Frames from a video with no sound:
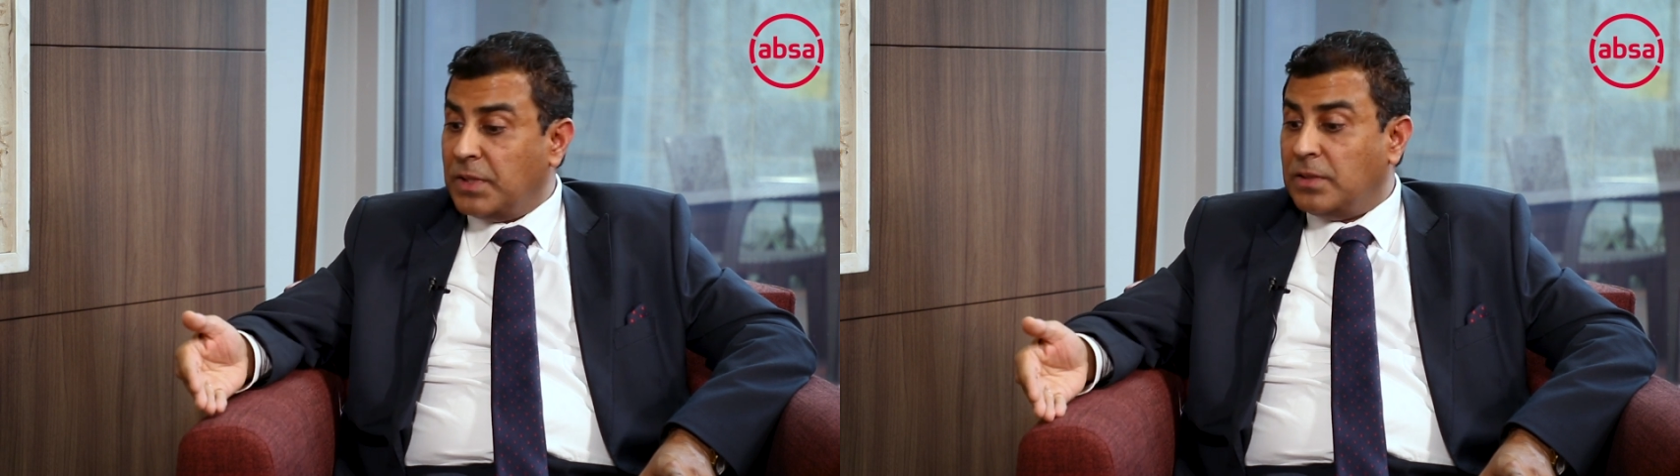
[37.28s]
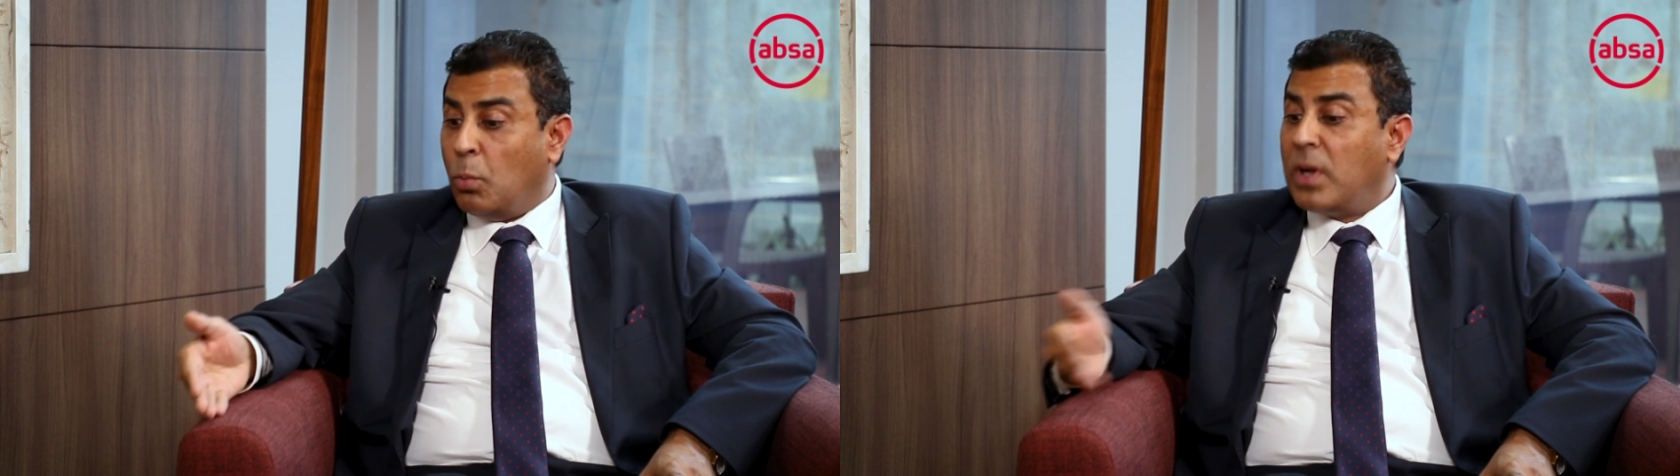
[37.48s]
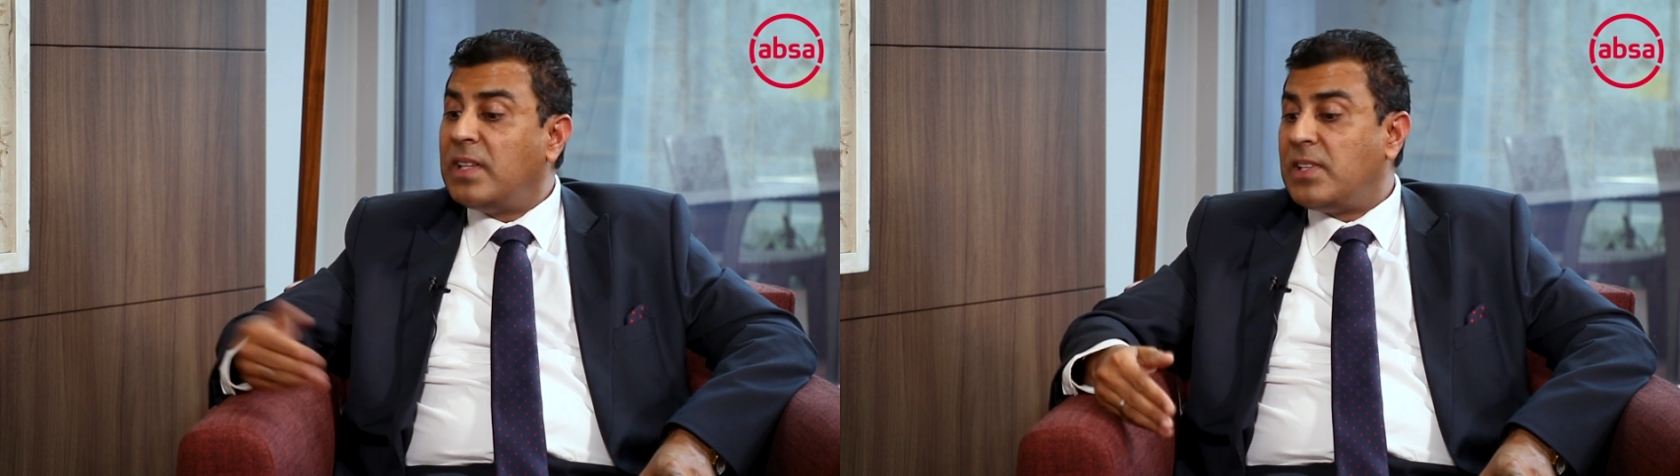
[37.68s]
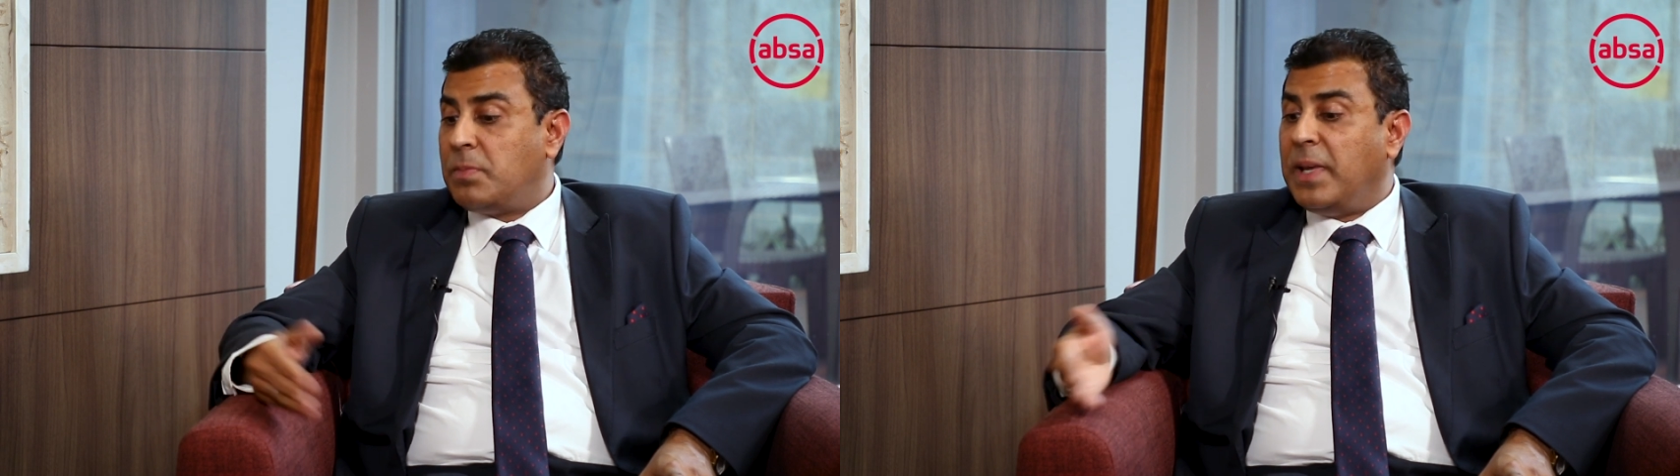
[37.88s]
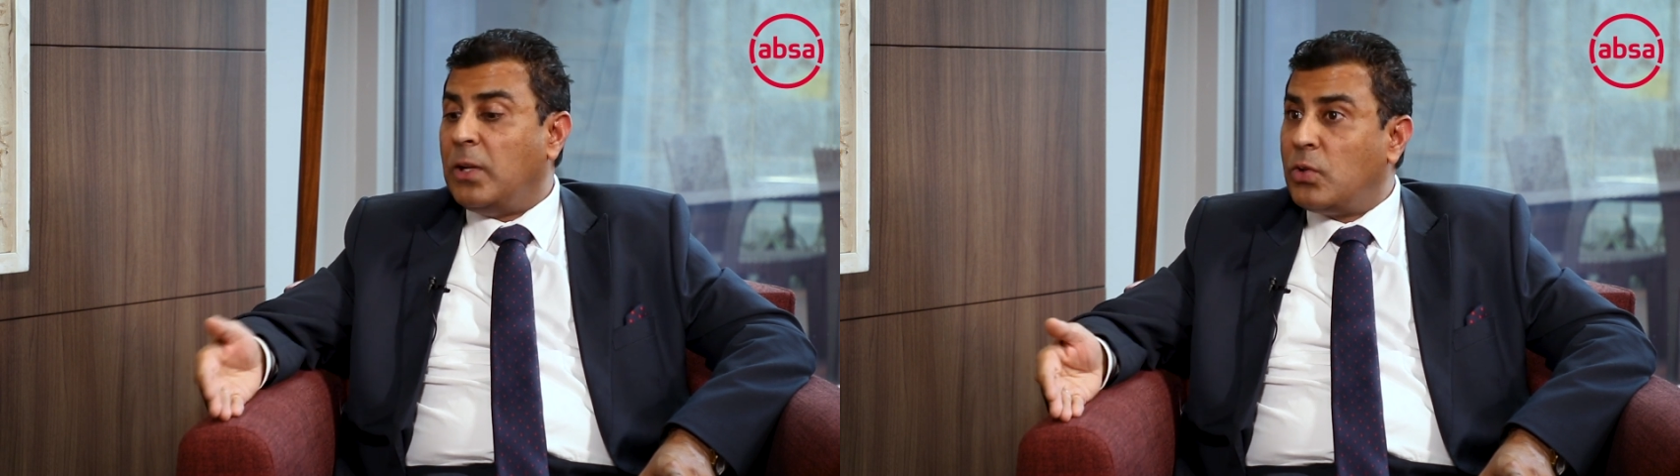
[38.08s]
The one that's
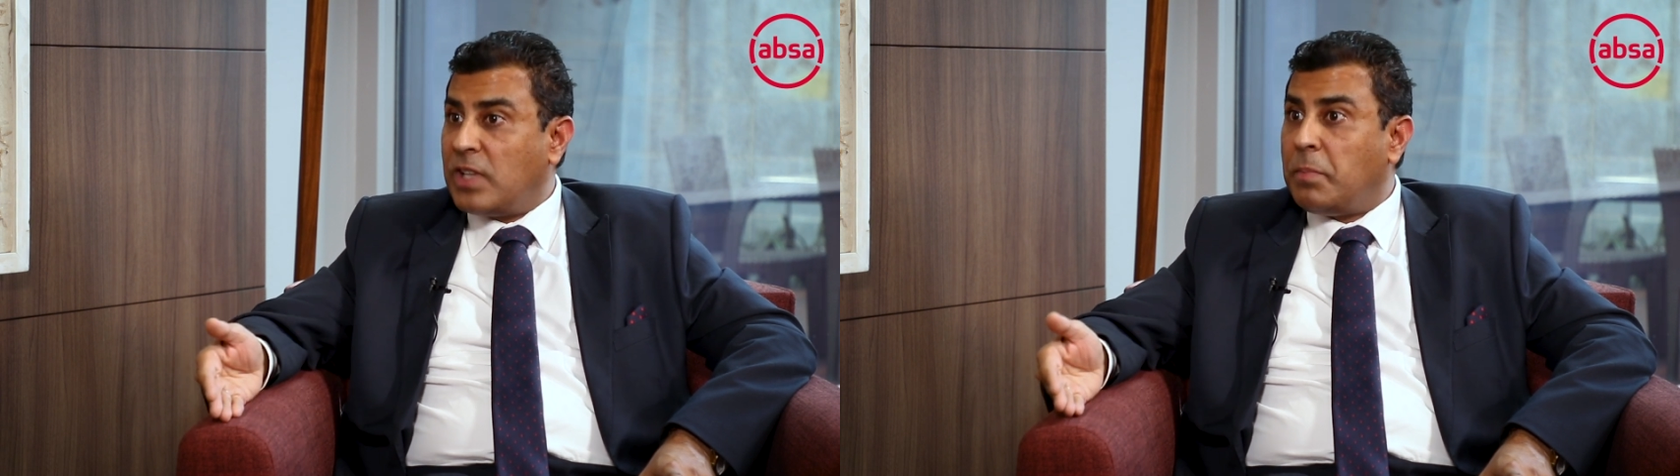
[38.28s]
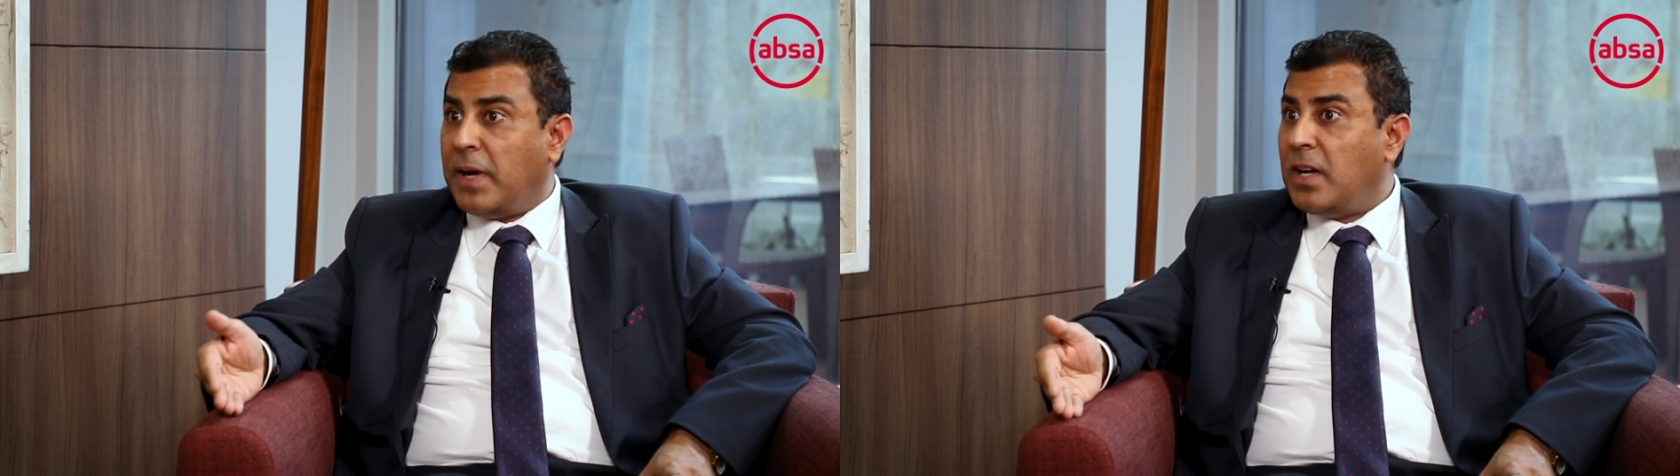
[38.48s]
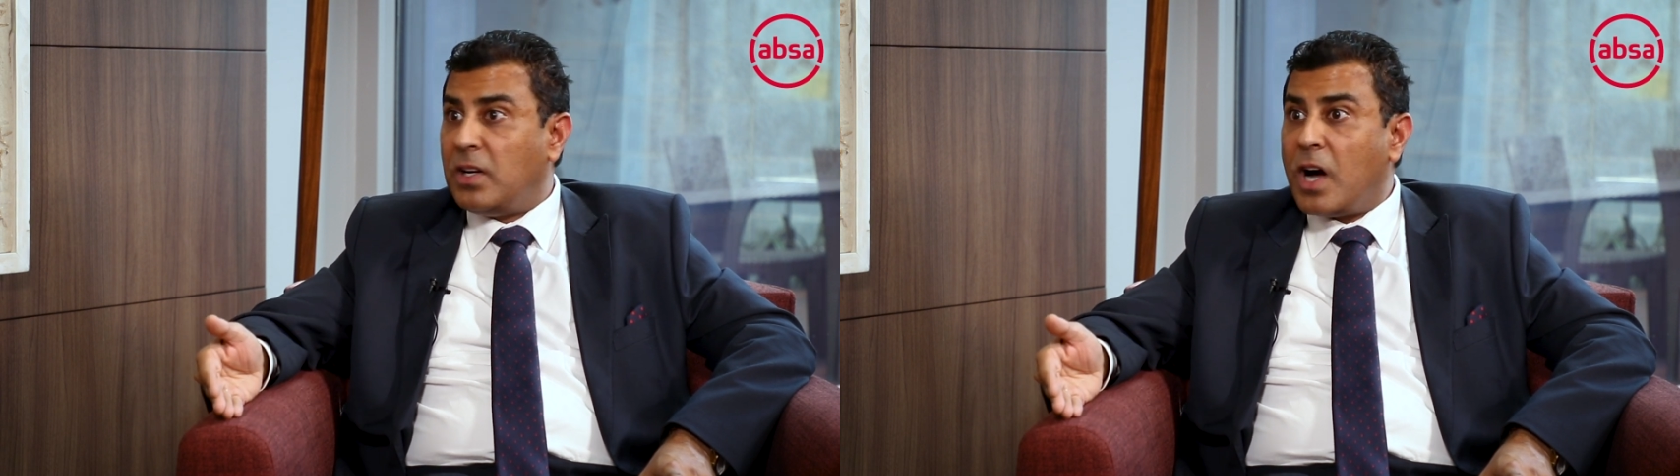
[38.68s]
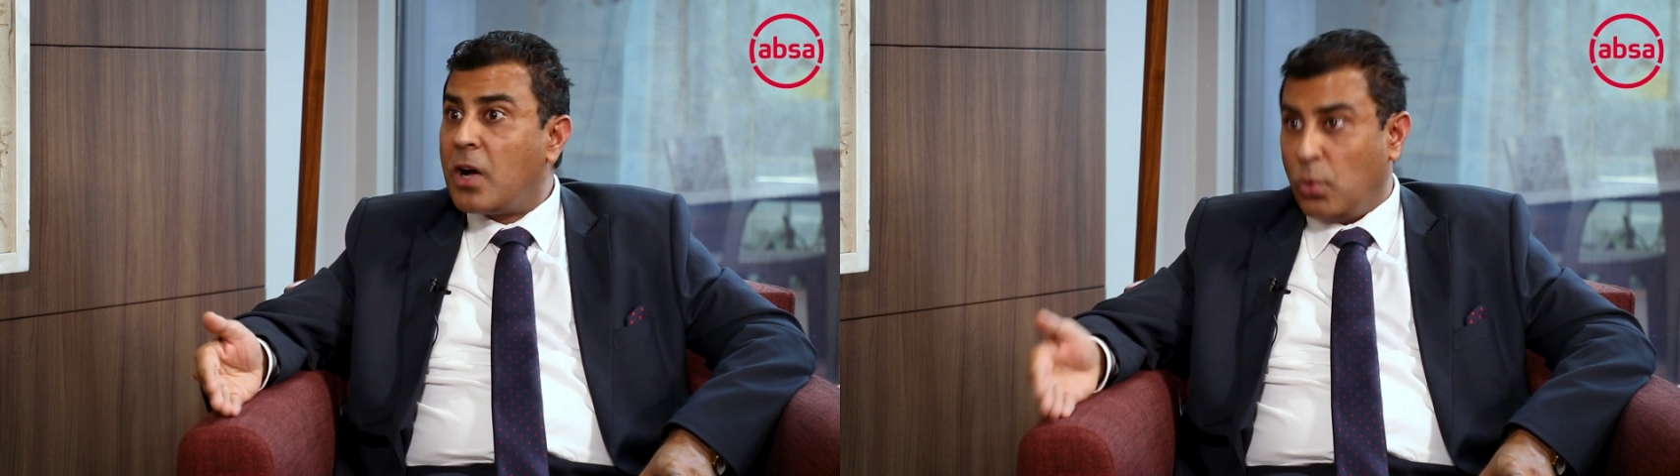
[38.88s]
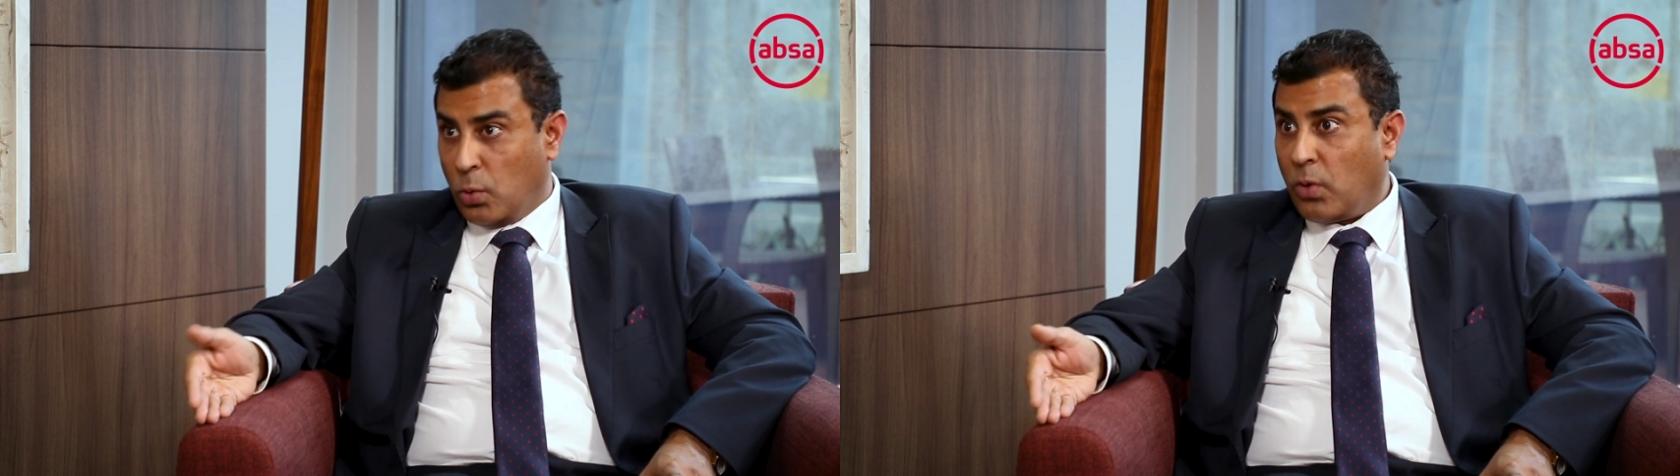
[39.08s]
being looked at by
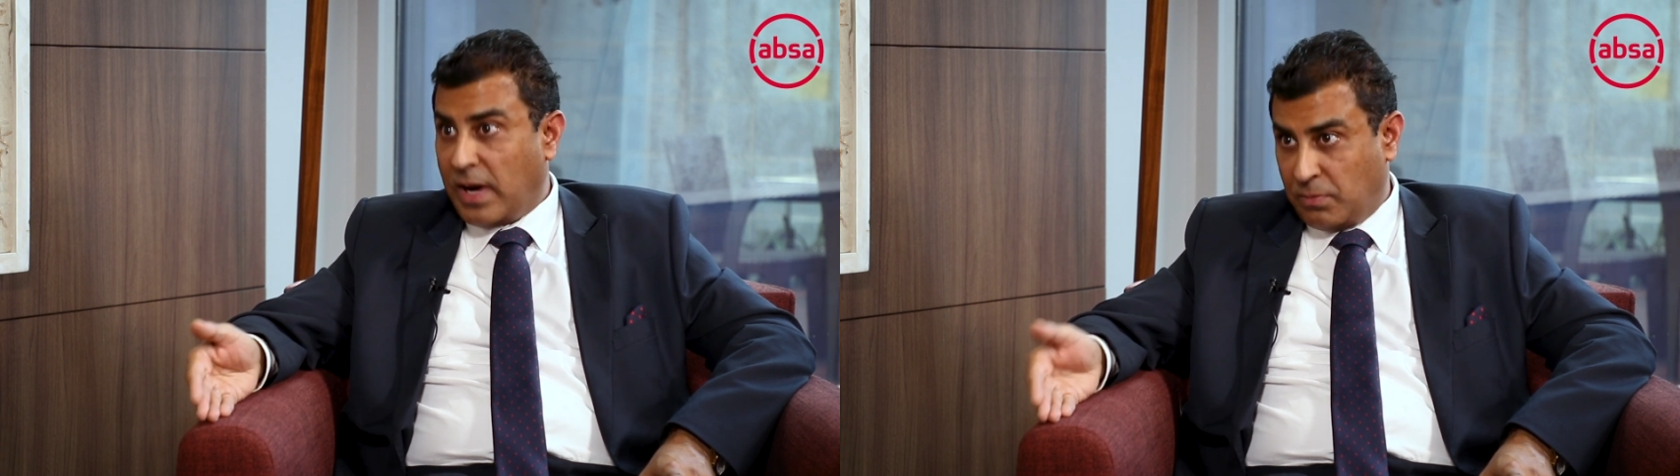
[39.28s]
Enadaco